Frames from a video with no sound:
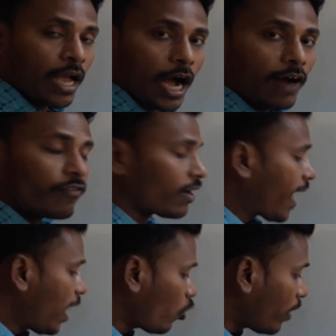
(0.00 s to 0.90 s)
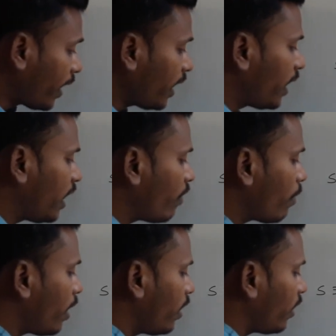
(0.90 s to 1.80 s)
After calculating dy
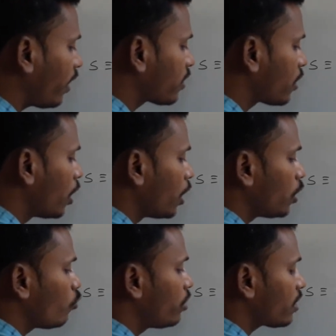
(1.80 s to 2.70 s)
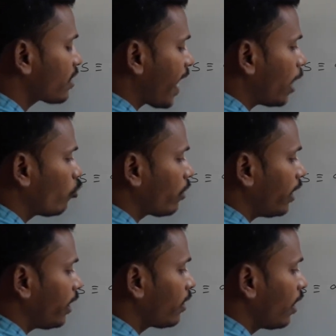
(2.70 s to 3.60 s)
by dx, you just
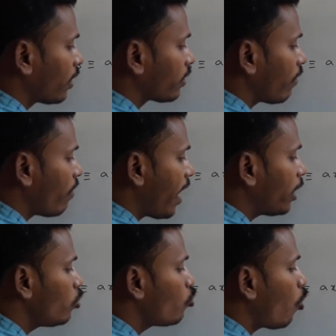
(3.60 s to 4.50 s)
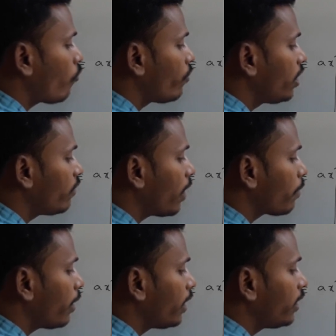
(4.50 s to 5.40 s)
calculate the value of dy by
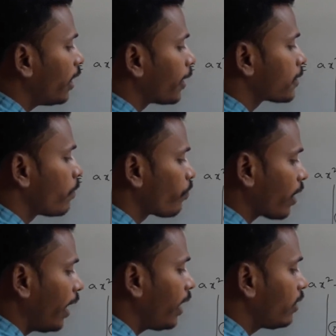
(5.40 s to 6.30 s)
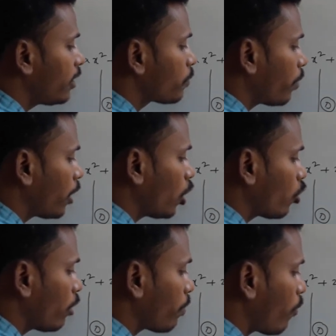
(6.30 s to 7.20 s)
dx at this
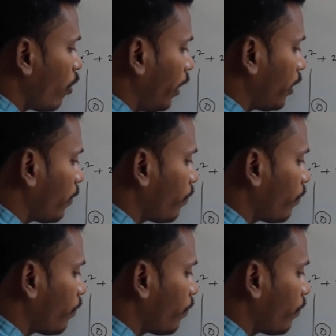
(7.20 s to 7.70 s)
particular point.